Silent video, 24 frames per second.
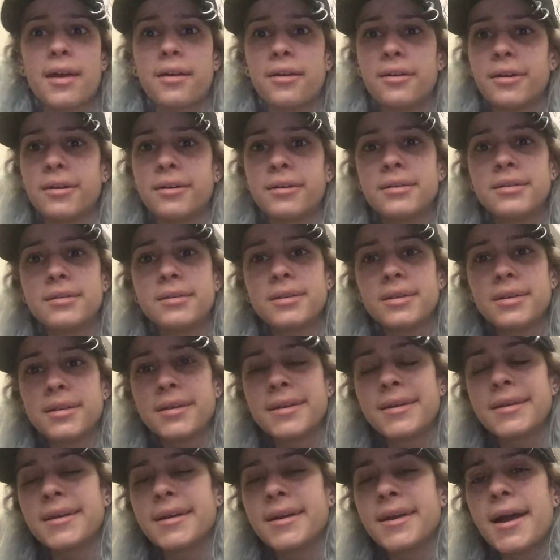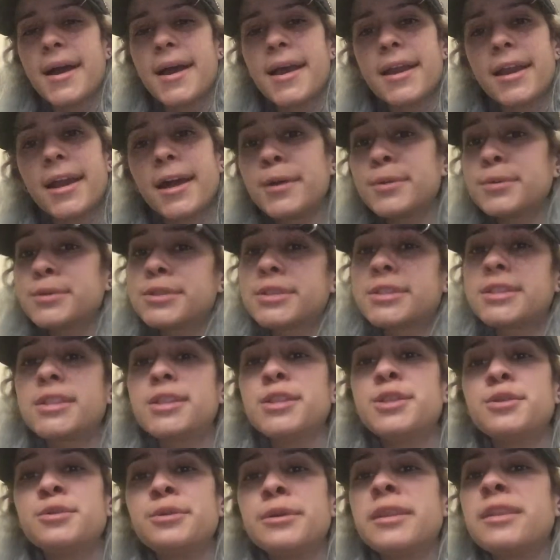hell. And I will
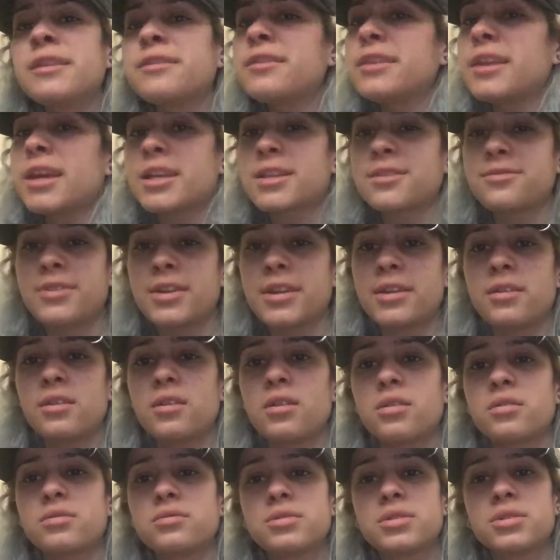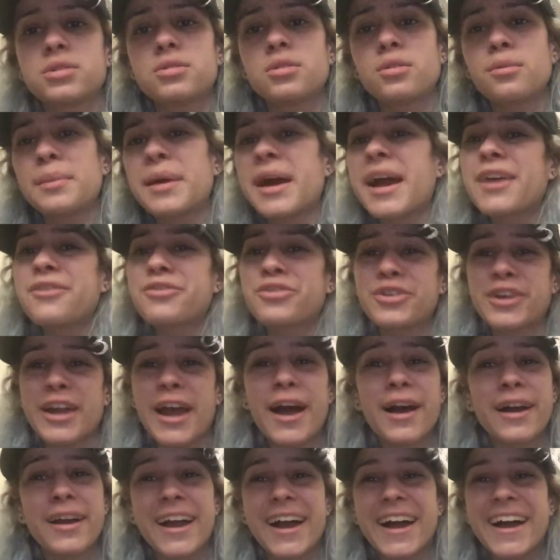see you in the next video. So bye for
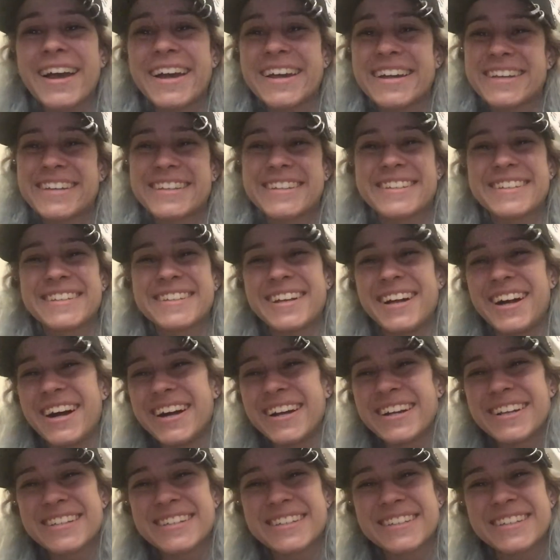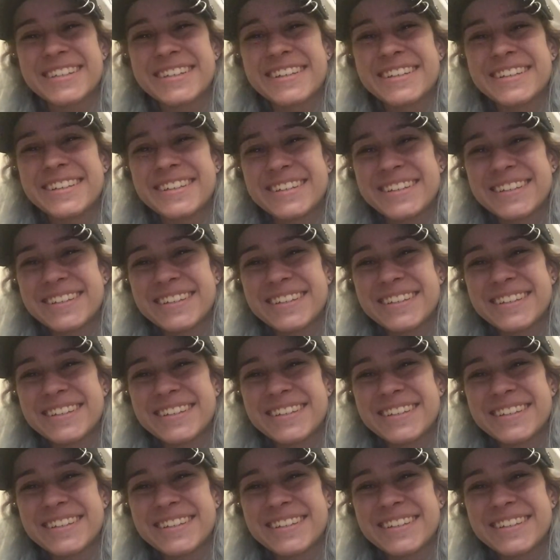now, guys, honestly.